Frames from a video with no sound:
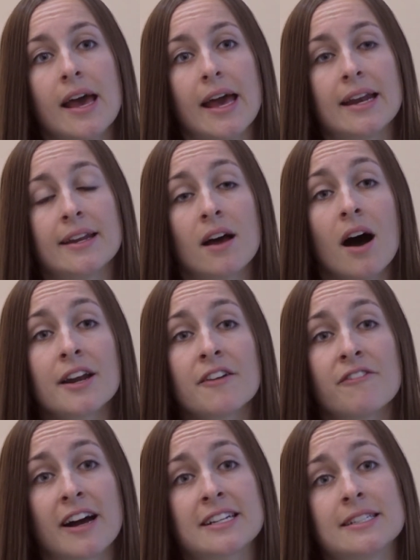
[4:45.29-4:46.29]
And in
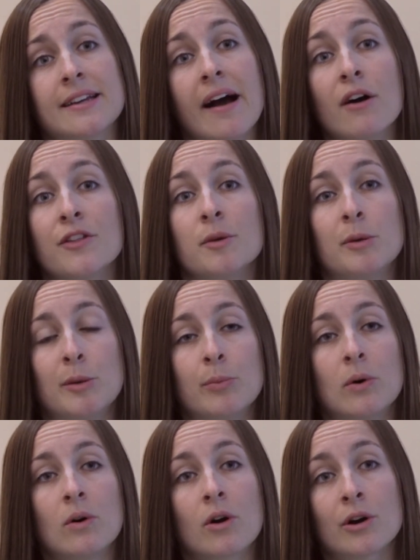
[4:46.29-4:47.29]
unaffected, healthy people,